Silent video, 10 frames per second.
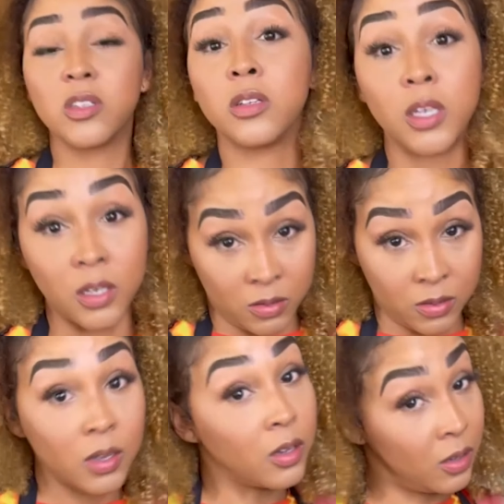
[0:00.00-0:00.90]
Clean it
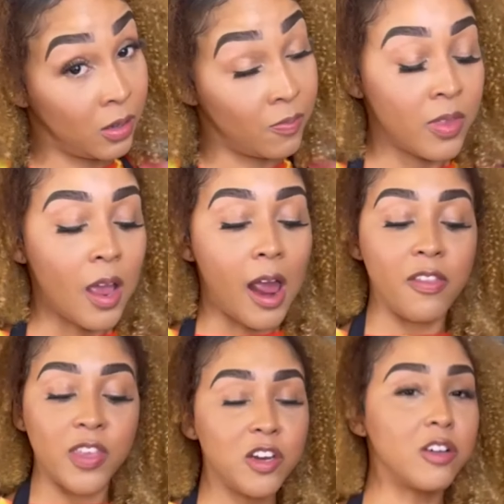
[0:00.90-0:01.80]
again.
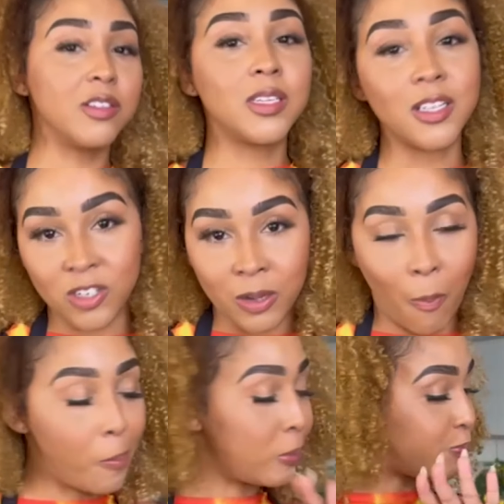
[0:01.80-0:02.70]
And then you're gonna season it.
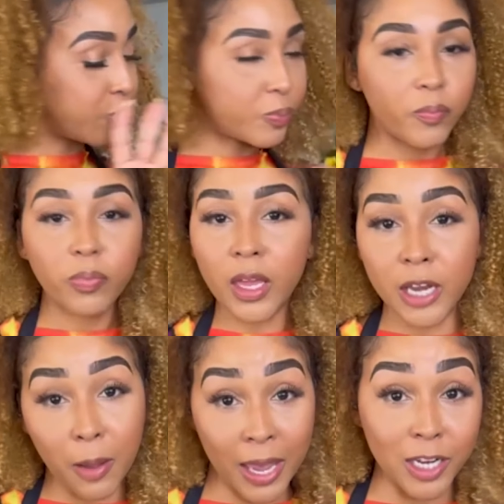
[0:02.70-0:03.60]

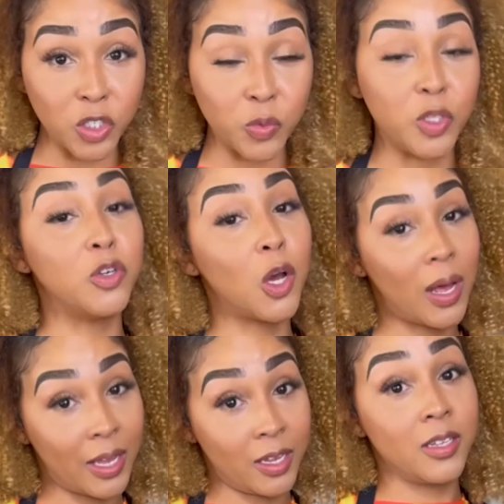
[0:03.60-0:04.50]
Now, mind you, you know
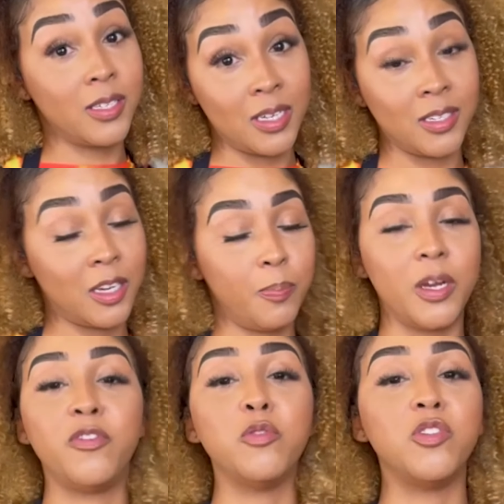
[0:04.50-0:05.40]
I like a good seasoning,
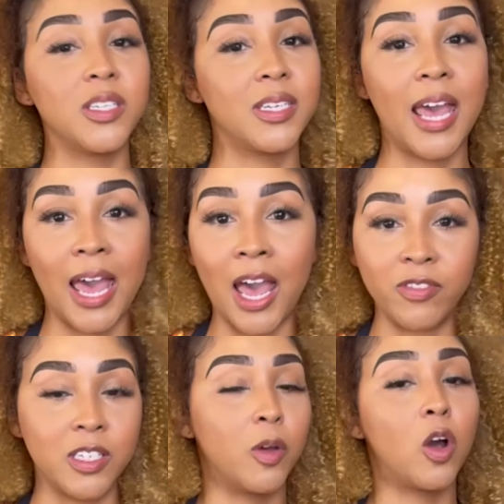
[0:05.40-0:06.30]
but if you just have
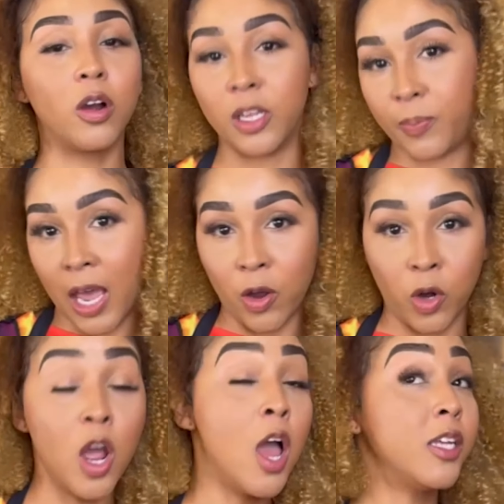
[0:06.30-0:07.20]
some garlic
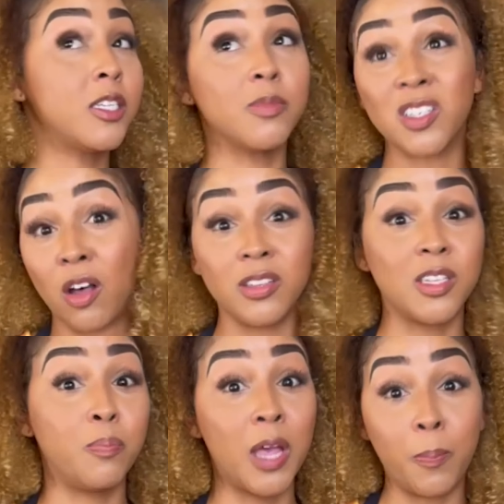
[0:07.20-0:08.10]
powder, some salt,
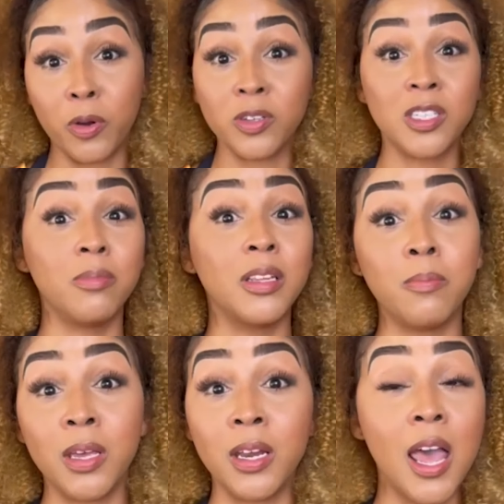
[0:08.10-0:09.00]
some pepper, some
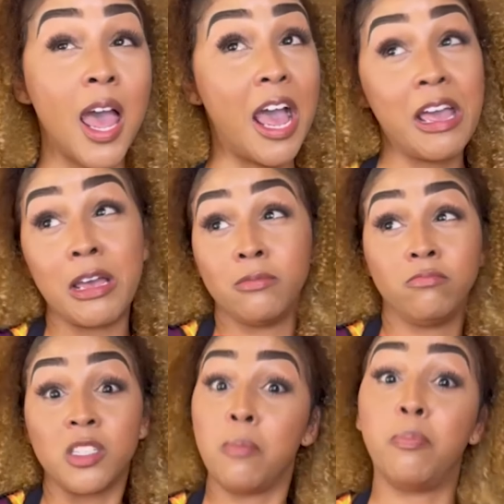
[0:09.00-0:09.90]
lemon,
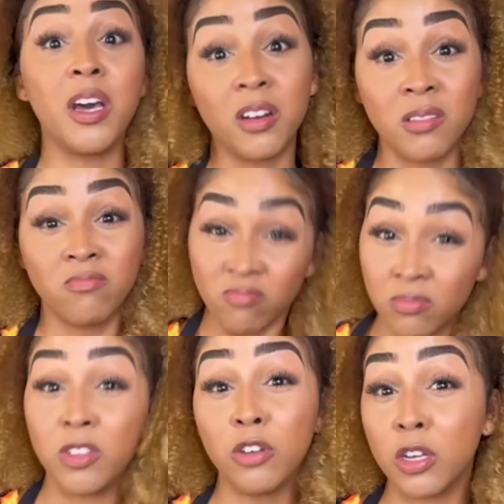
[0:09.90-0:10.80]
and some butter,
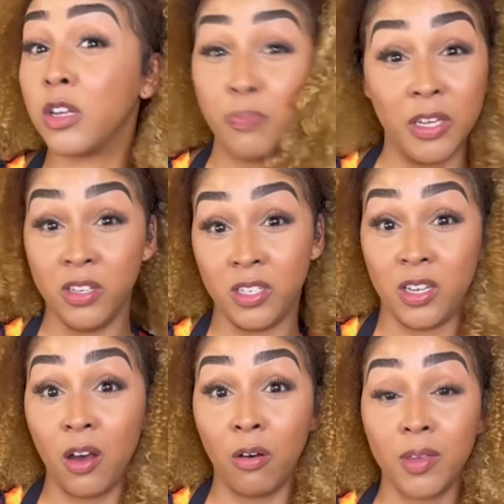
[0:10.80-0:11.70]
you could be good to
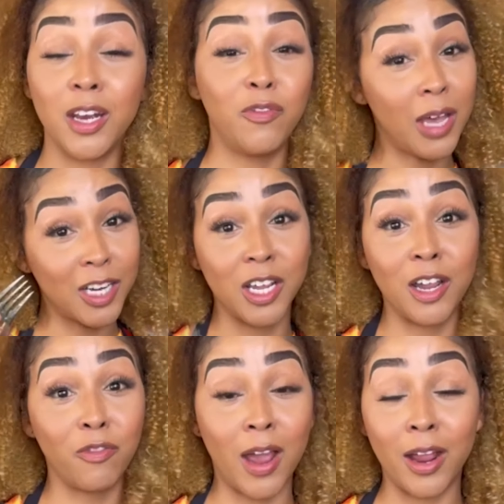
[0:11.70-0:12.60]
go. And if you got your
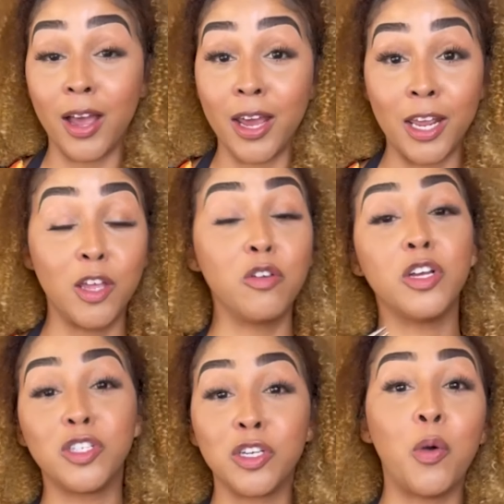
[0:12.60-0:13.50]
air fryer, honey, you're
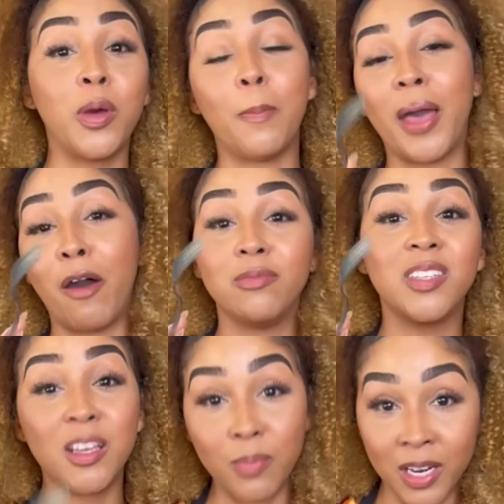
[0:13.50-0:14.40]
good to go in about
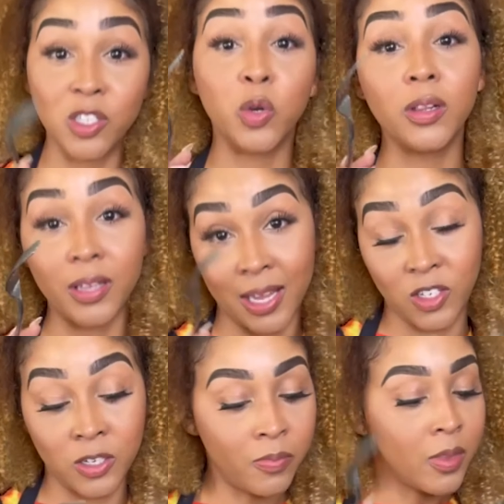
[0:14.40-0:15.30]
10 minutes or
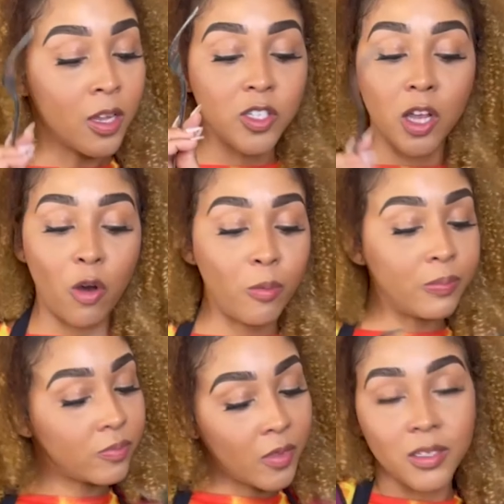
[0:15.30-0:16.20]
less. So
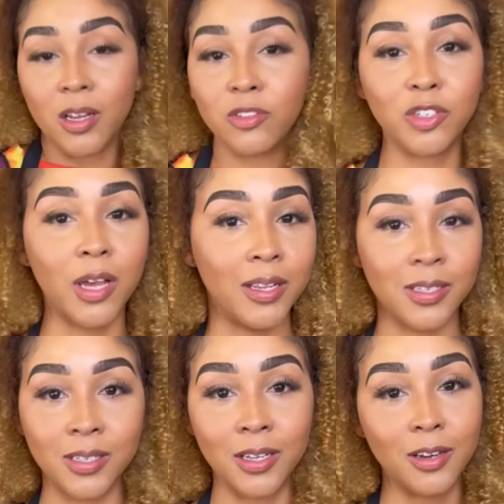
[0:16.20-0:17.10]
don't
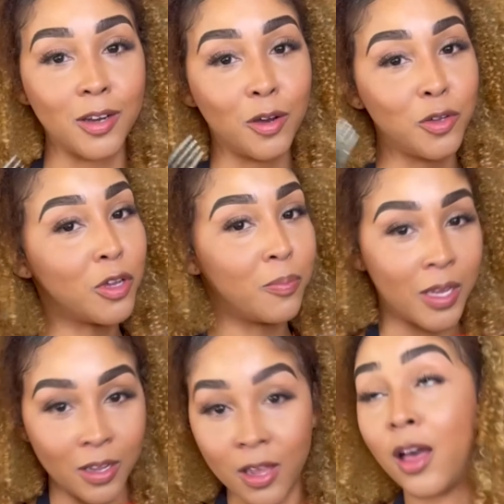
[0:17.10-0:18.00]
stress. No, you can
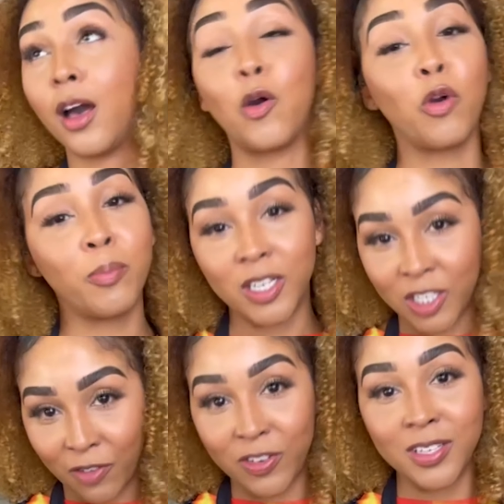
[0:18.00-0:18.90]
be a gourmet
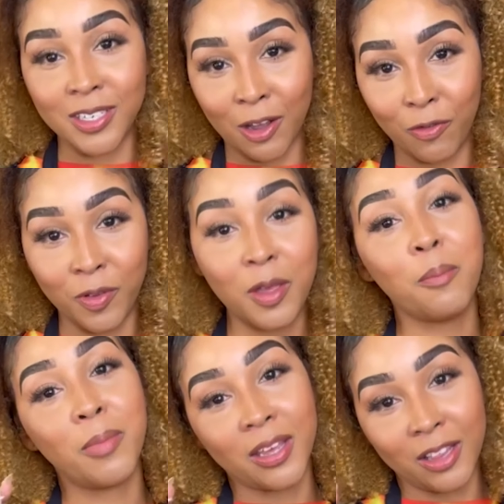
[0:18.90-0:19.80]
chef yourself.
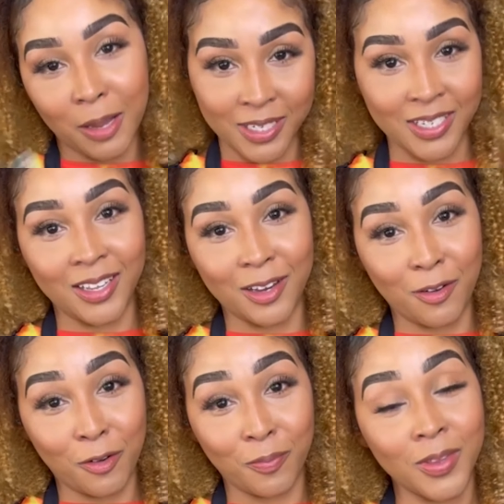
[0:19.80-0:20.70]
Make your lobster tail at
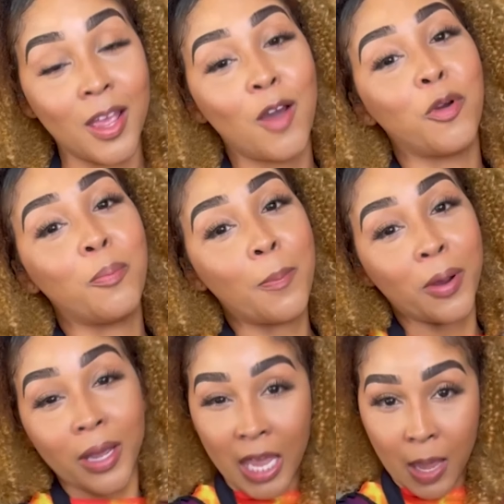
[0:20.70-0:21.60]
home. Remember,
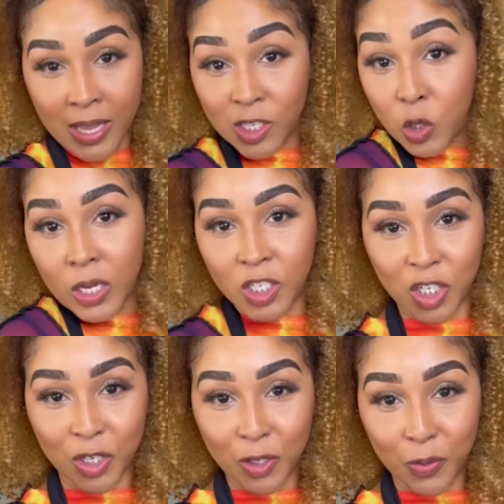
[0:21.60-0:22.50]
Cammi taught
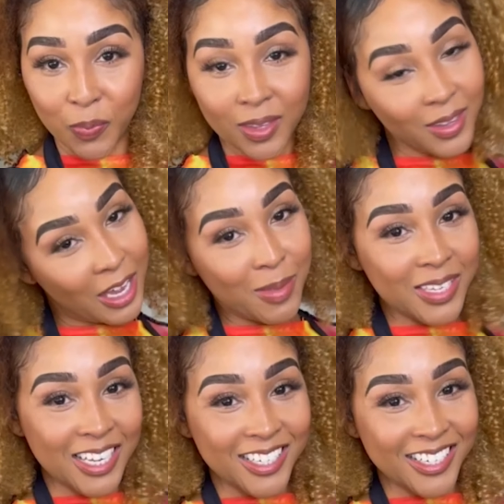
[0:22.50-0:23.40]
you. Cammi's
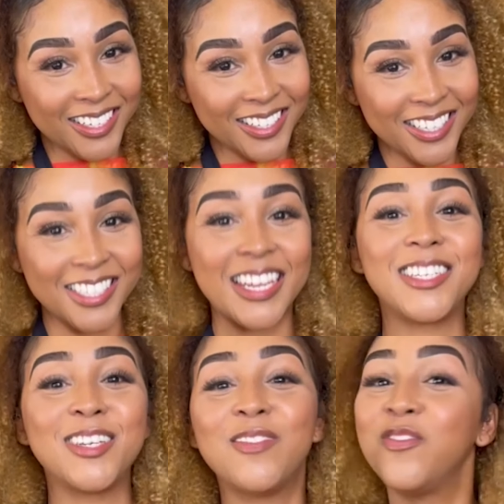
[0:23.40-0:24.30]
Kitchen. Stay
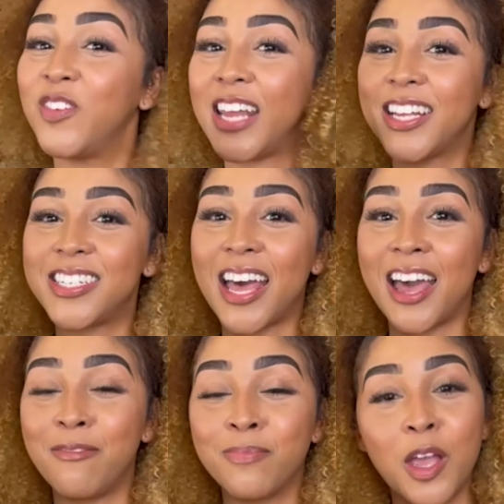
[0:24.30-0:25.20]
tuned for next
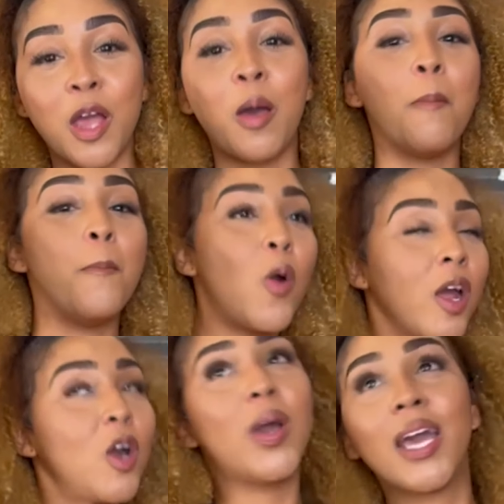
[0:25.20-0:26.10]
time.
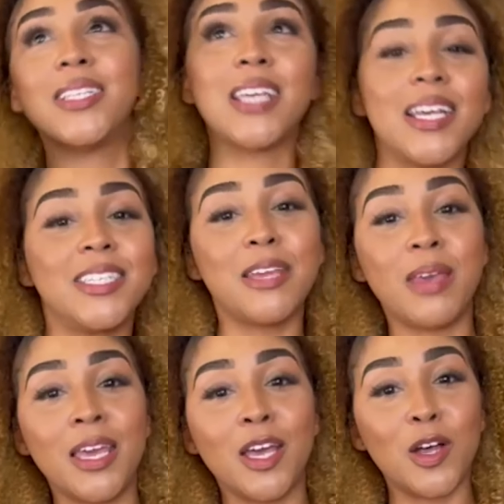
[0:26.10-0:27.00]
More quick, tasty
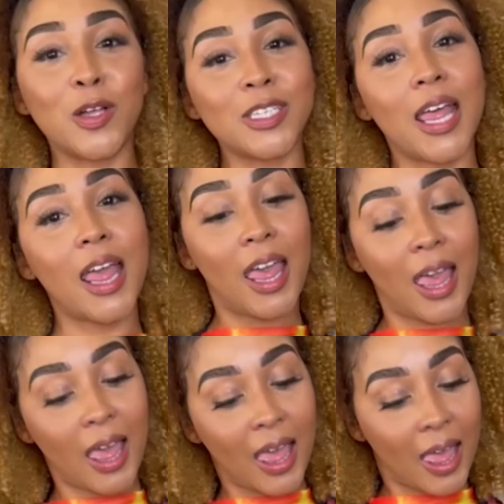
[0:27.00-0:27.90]
meals.
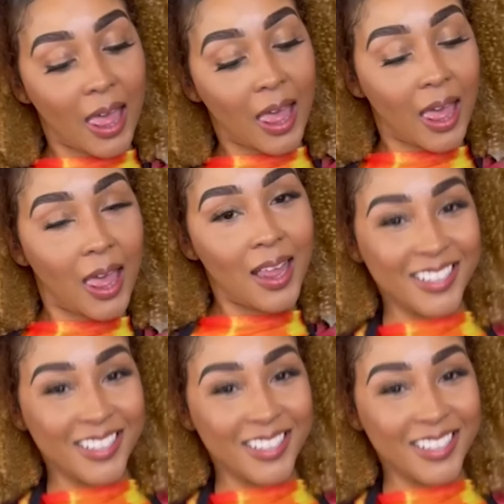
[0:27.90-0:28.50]
Yay!